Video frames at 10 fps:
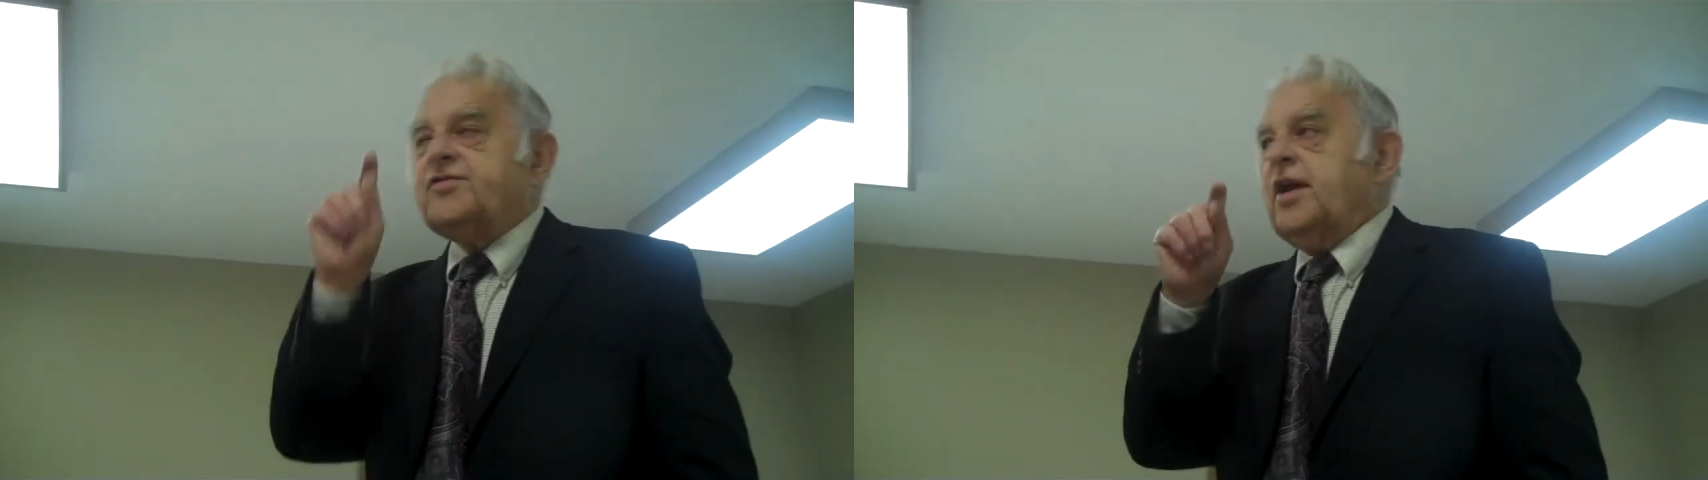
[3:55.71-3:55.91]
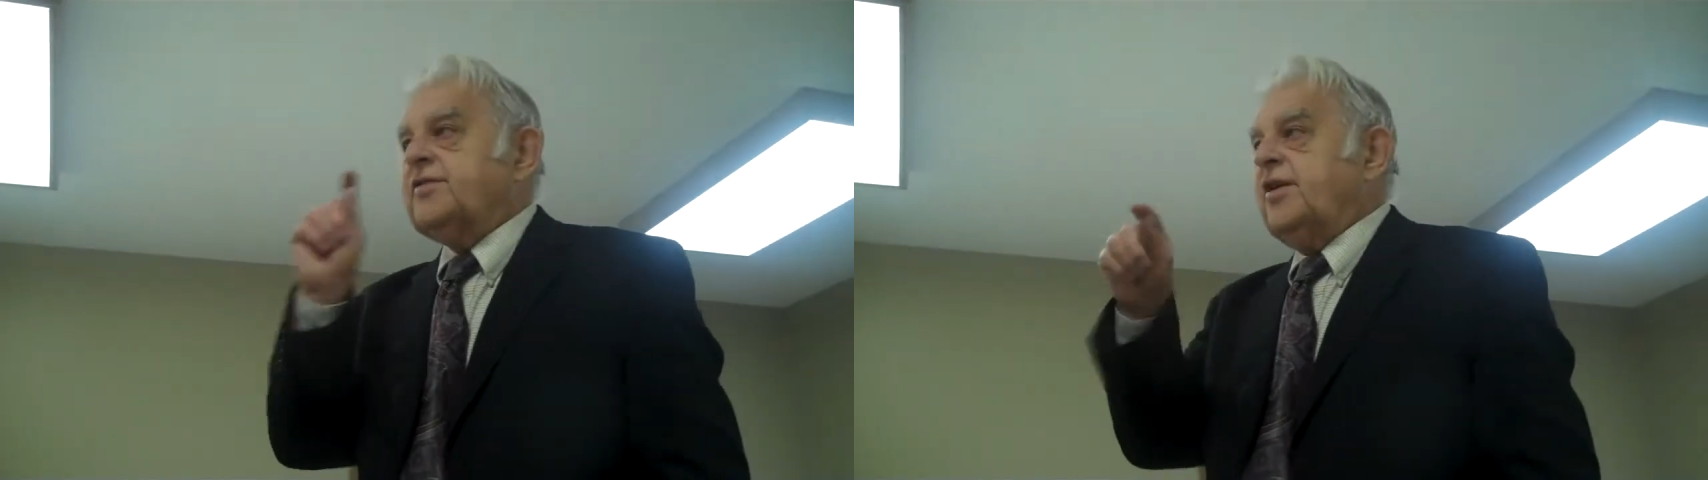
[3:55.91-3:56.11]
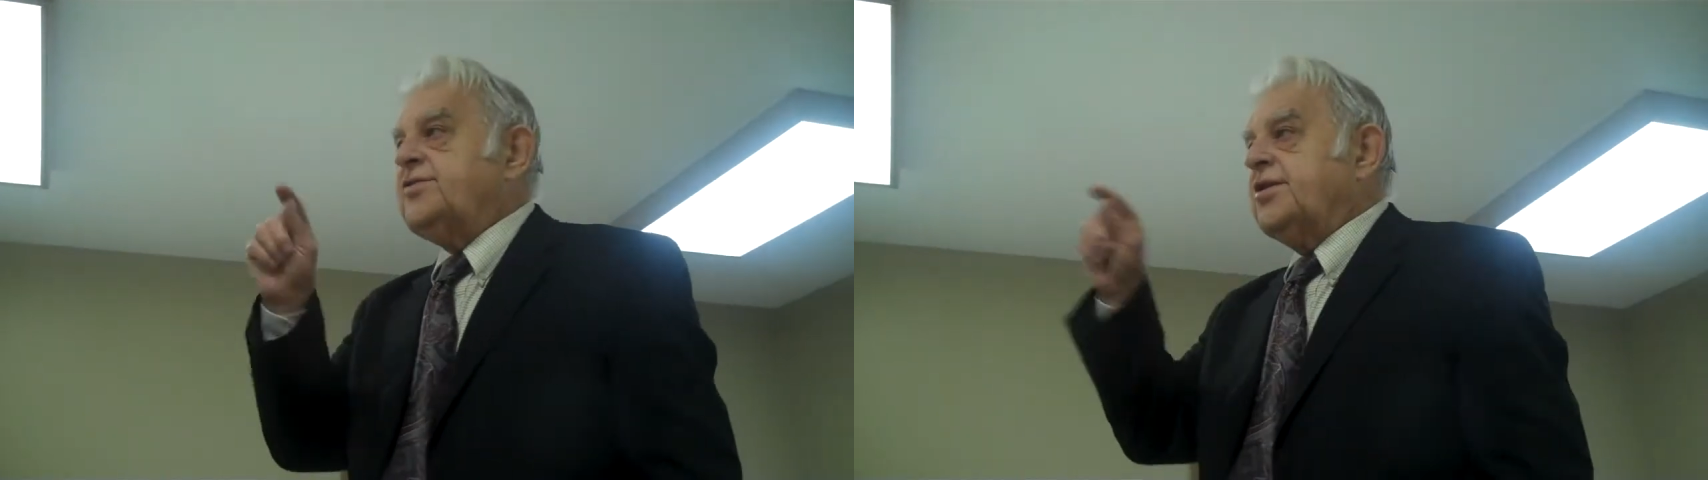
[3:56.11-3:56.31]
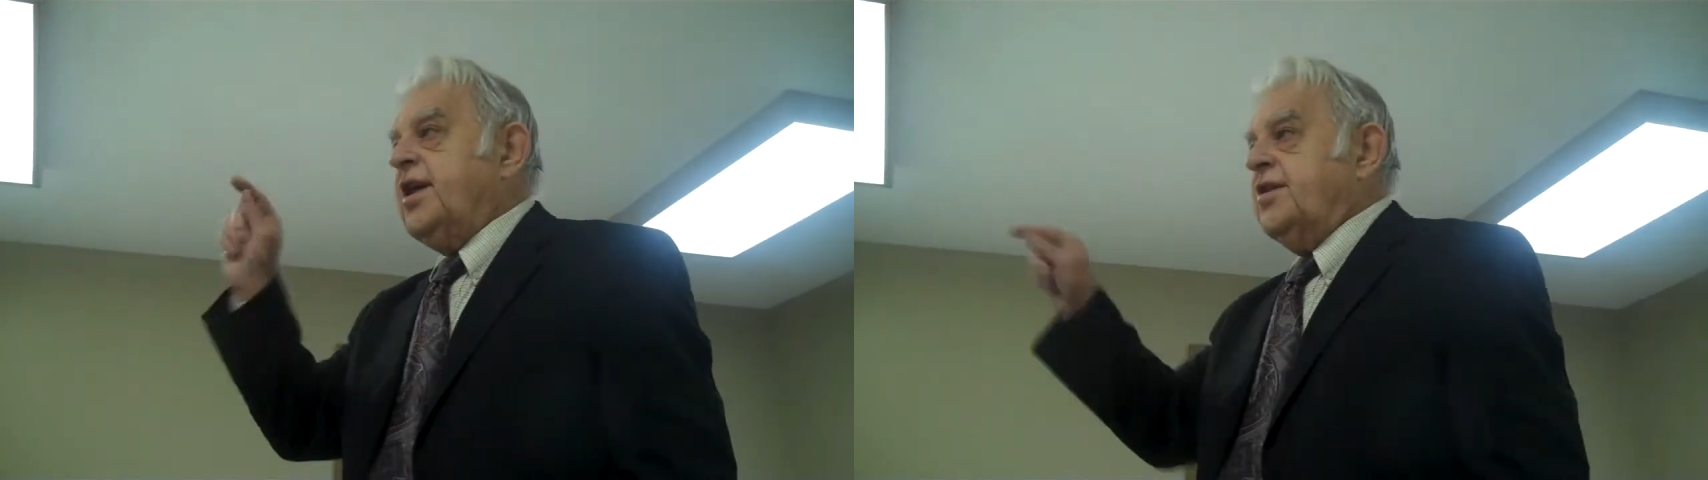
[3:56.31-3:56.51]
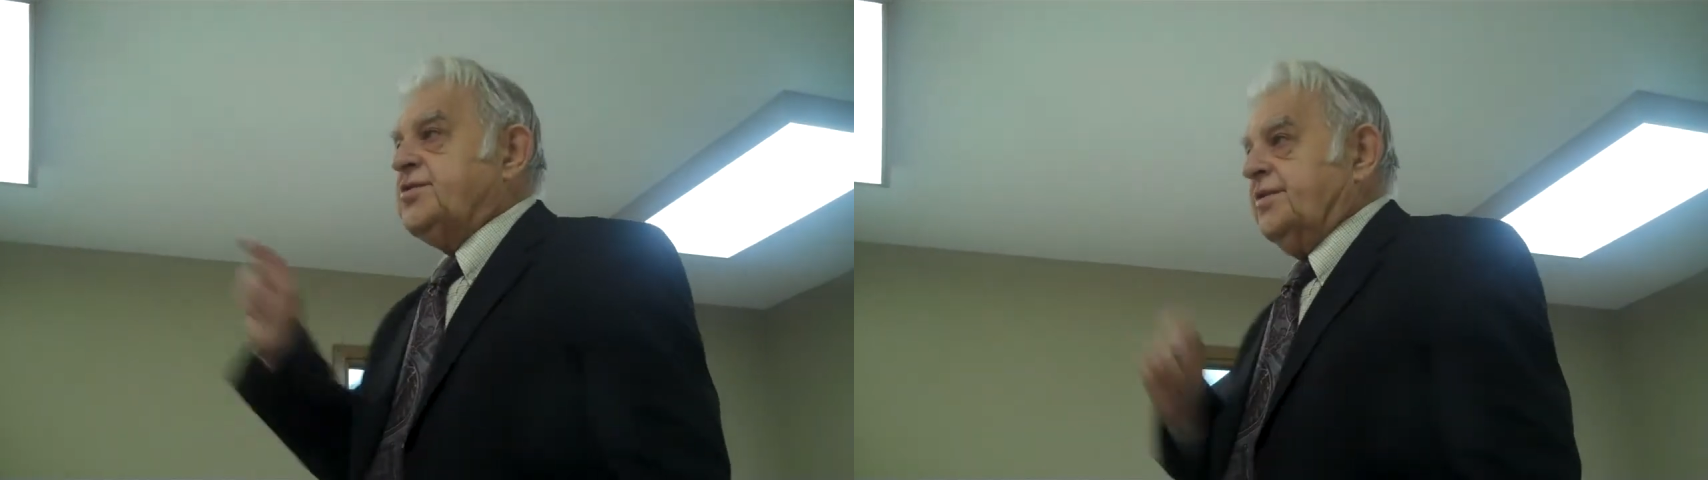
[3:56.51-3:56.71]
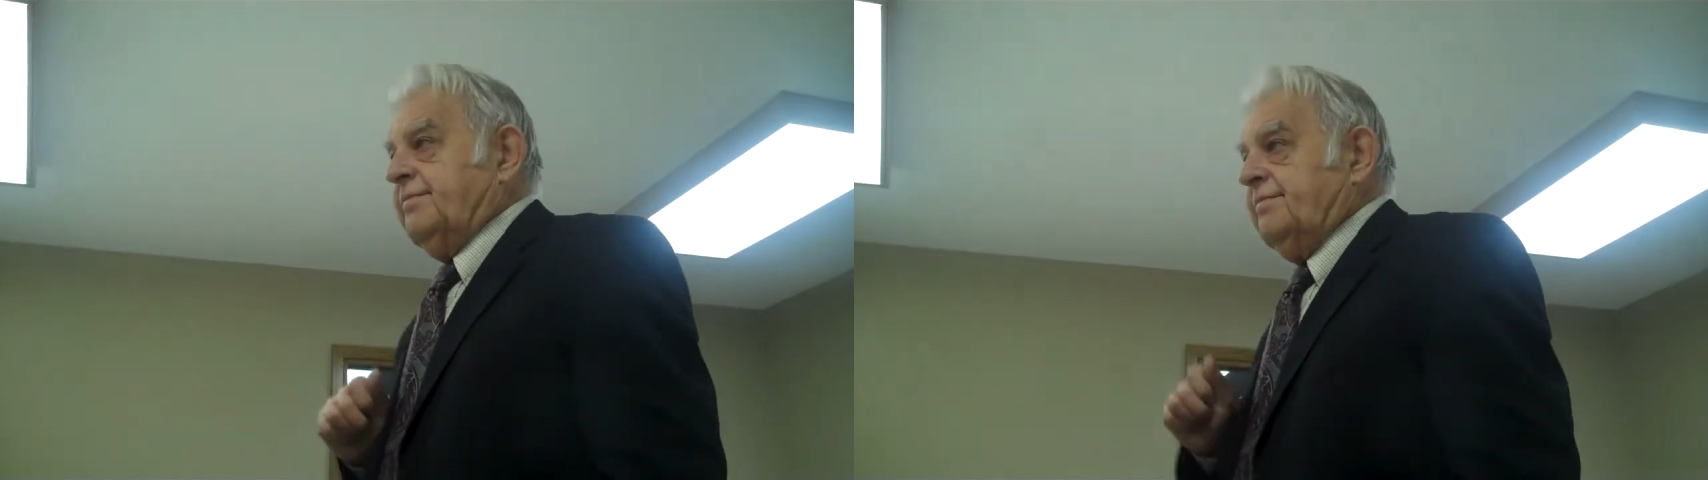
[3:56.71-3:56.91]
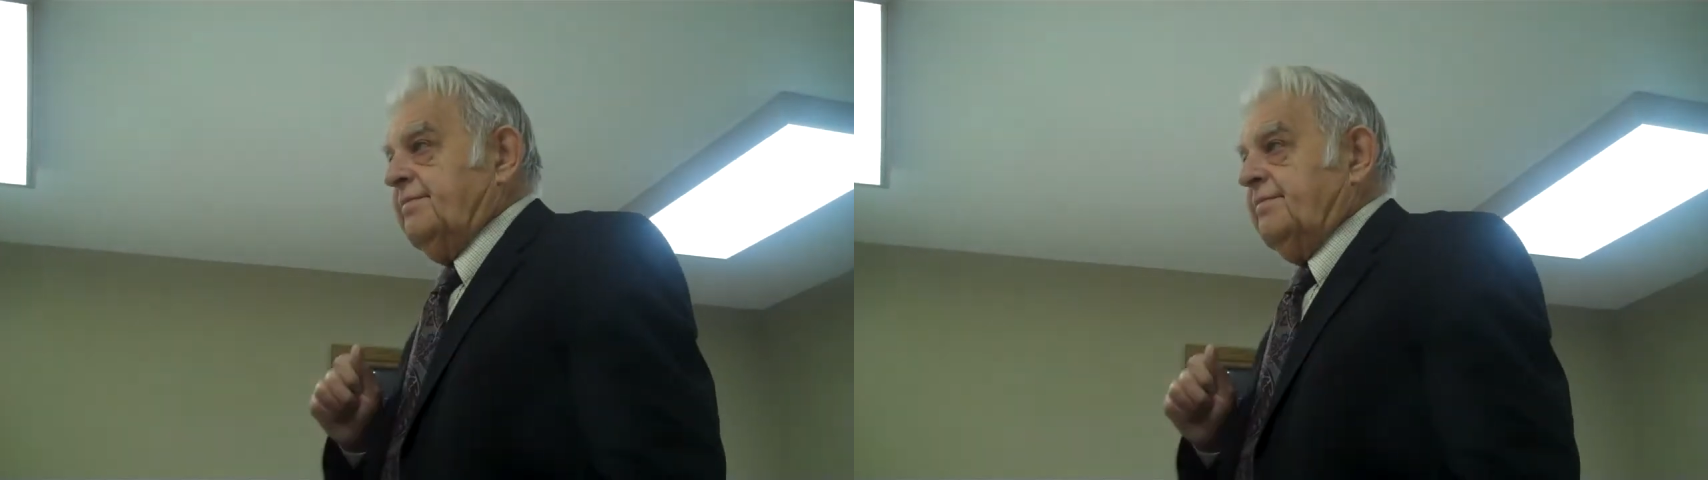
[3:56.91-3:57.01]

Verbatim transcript: sex education.